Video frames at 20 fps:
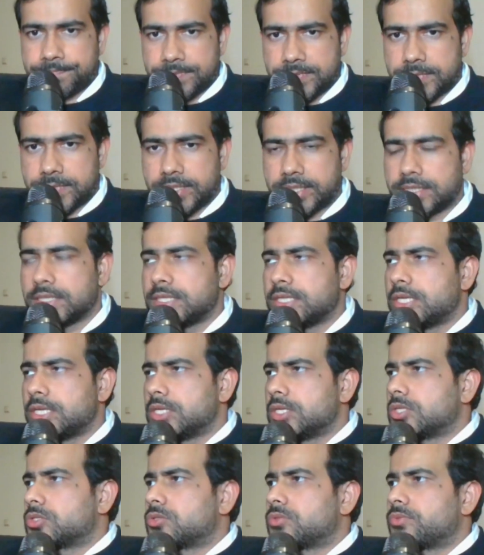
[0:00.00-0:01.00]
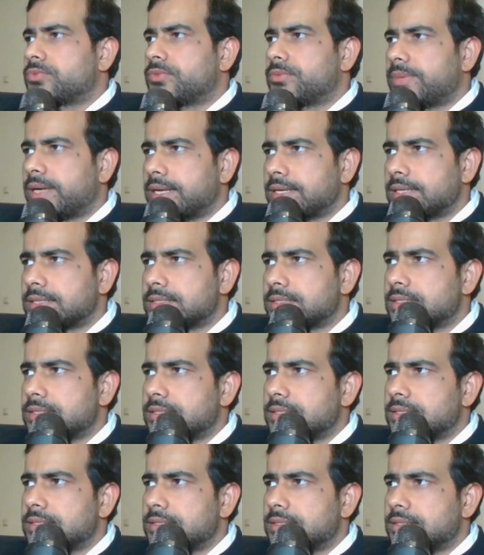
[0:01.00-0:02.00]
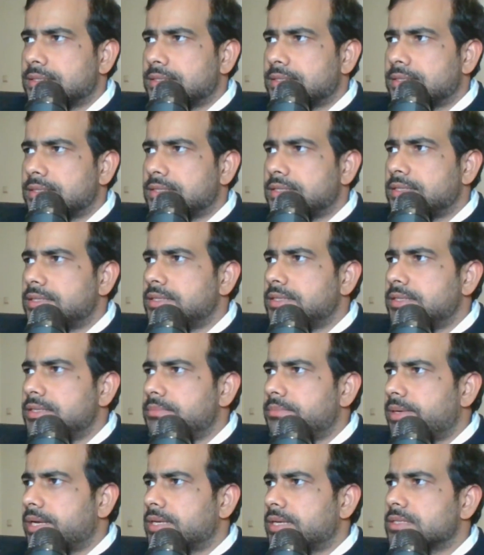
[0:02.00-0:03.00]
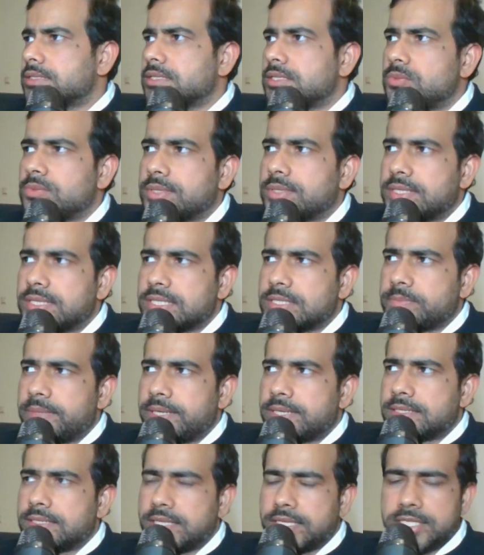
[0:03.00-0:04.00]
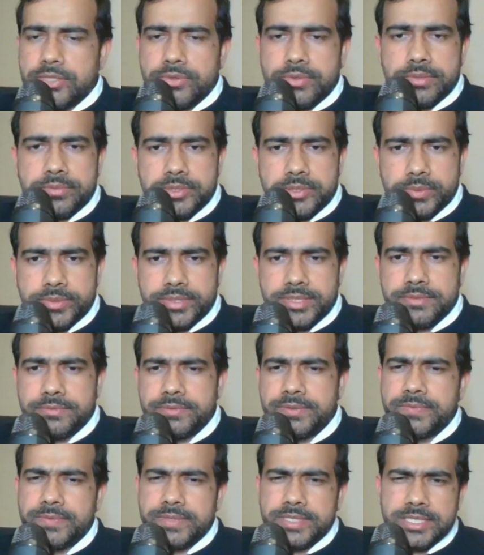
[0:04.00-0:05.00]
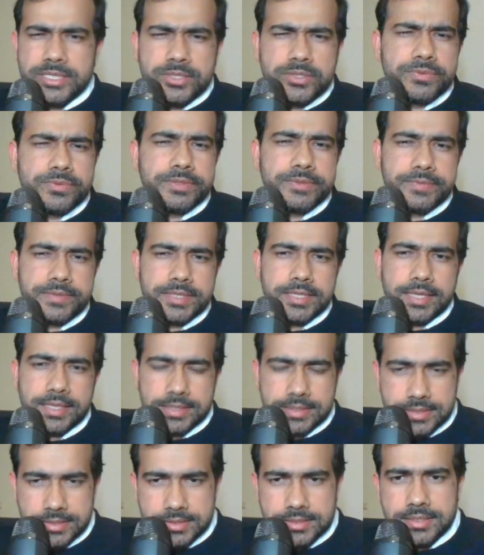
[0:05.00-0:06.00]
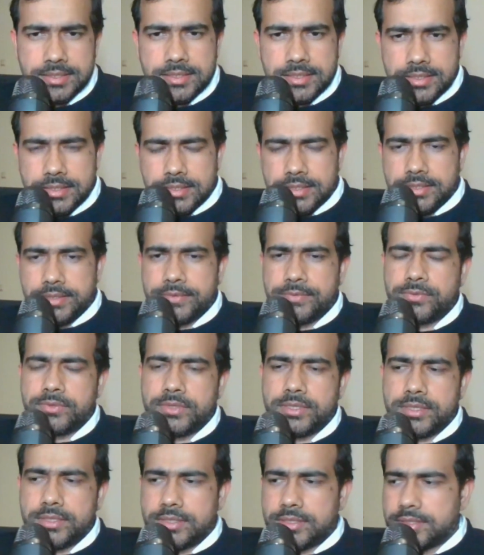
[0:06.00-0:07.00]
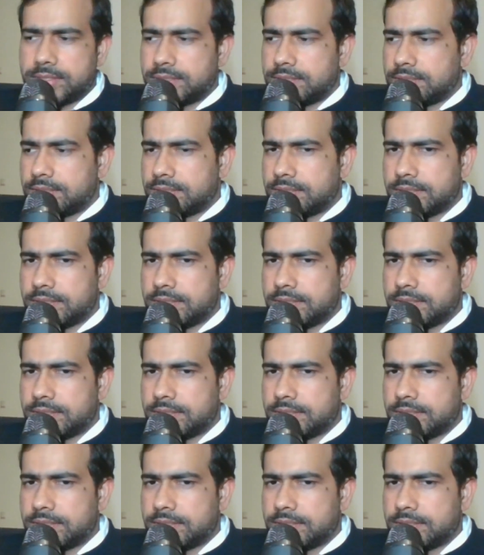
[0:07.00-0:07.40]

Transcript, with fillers: right? So for banks, uh, in banks you can expect anywhere between fifteen to fifty lakhs. If you're uh,